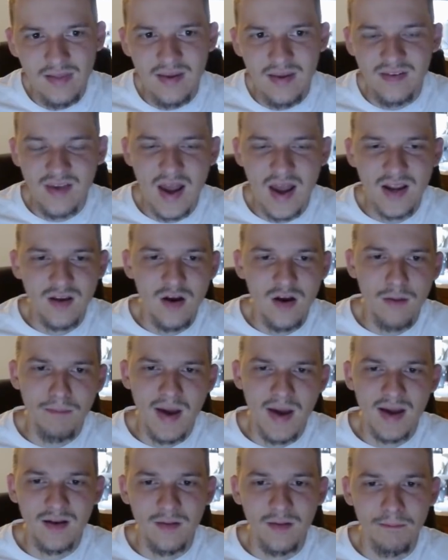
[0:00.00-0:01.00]
He's kind of come
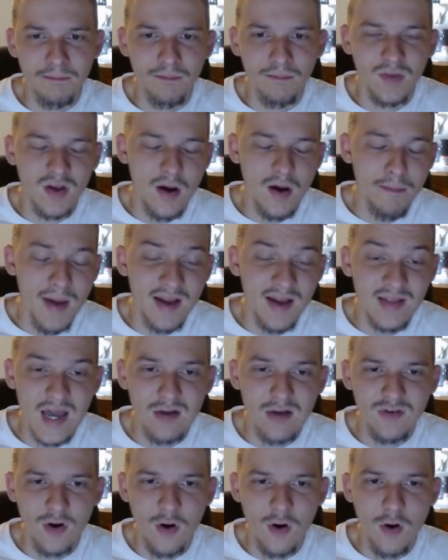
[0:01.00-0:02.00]
back come back
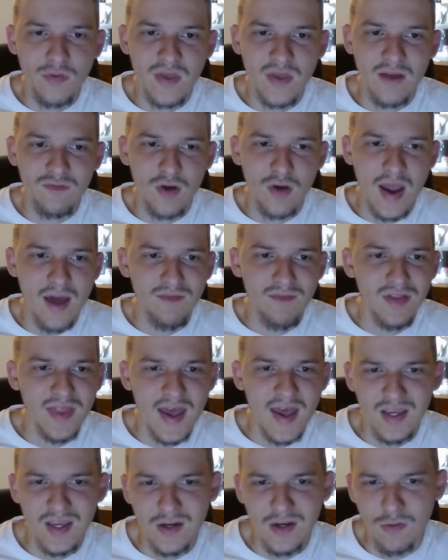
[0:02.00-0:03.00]
down to earth after having
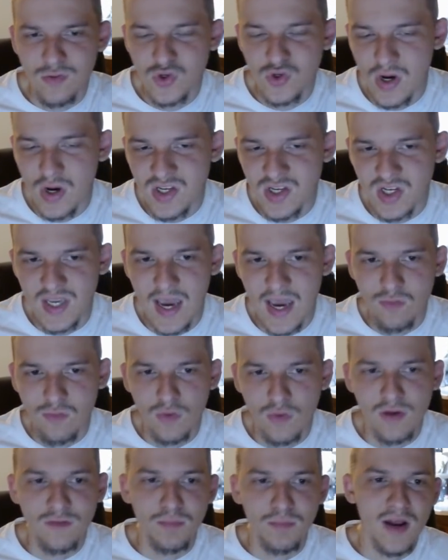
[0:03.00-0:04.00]
that you know stretch of games where
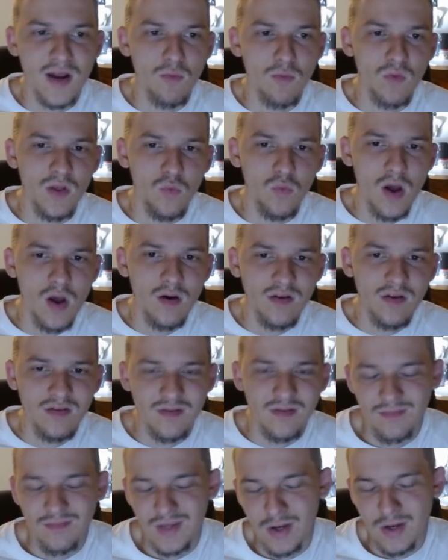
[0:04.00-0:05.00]
he was playing really well.
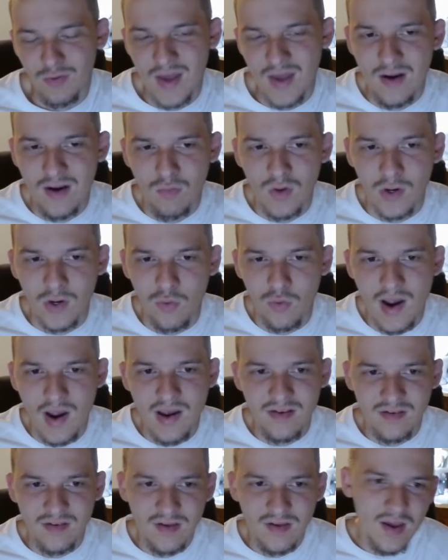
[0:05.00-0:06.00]
He's you know kind of
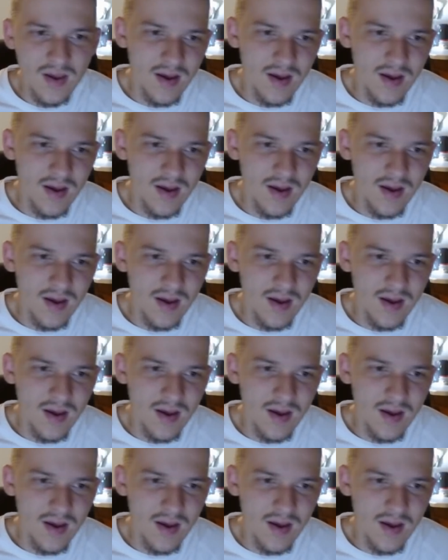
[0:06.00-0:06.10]
regressed.